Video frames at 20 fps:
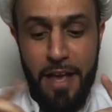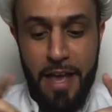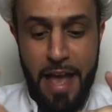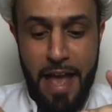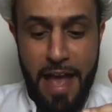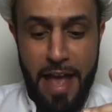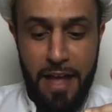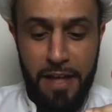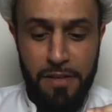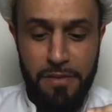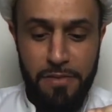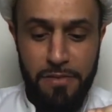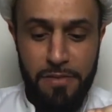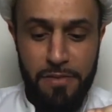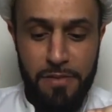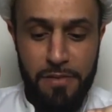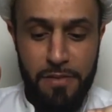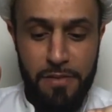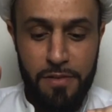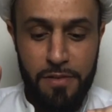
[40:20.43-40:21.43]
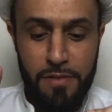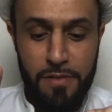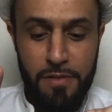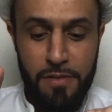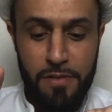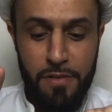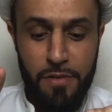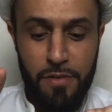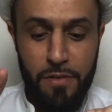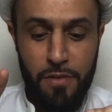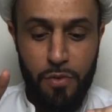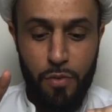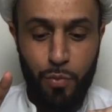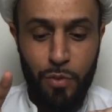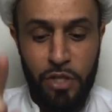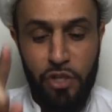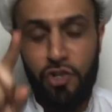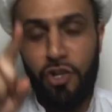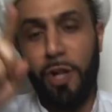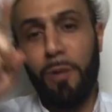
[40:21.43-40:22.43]
and
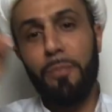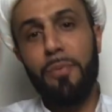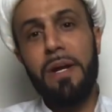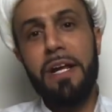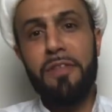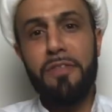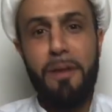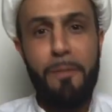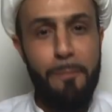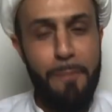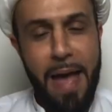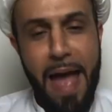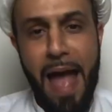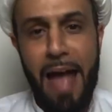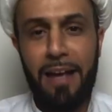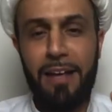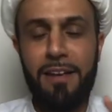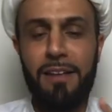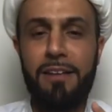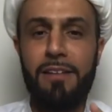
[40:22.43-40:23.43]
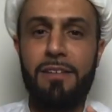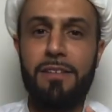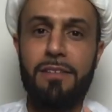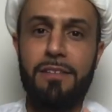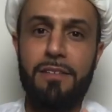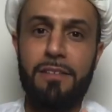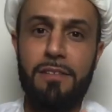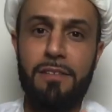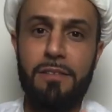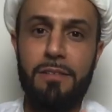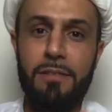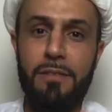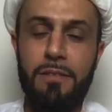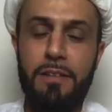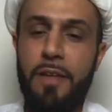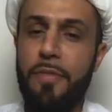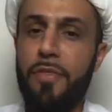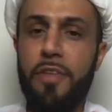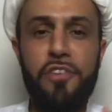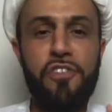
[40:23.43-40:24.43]
we shall bring them back
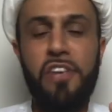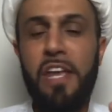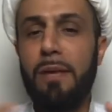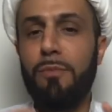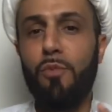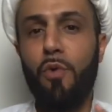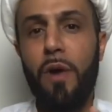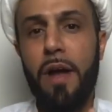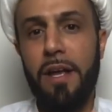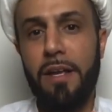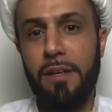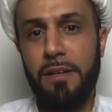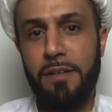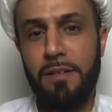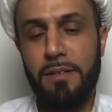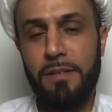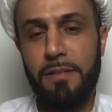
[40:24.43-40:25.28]
in the same way.